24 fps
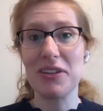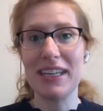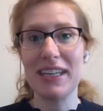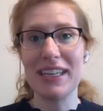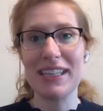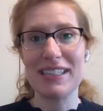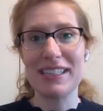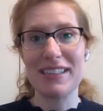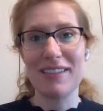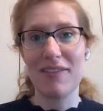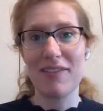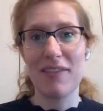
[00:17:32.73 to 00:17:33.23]

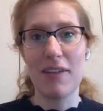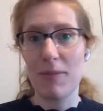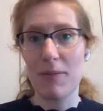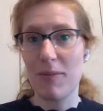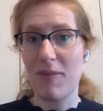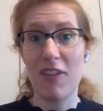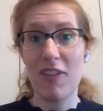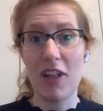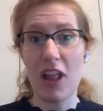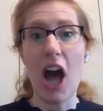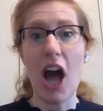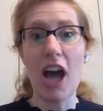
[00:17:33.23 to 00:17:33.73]
is
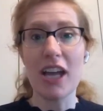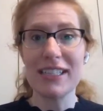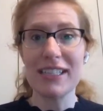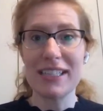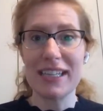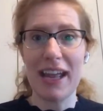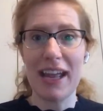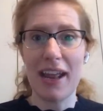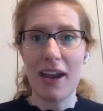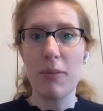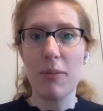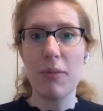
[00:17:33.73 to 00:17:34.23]

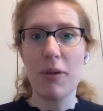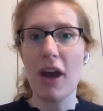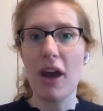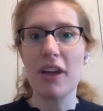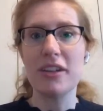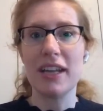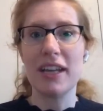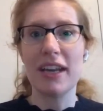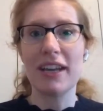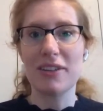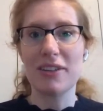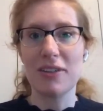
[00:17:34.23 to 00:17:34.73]
velocity on a
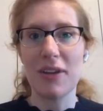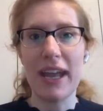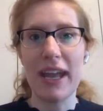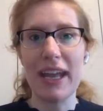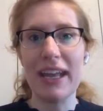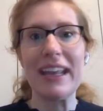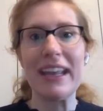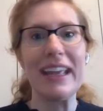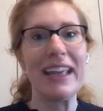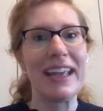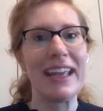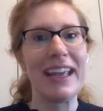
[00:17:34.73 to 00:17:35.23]
project, right?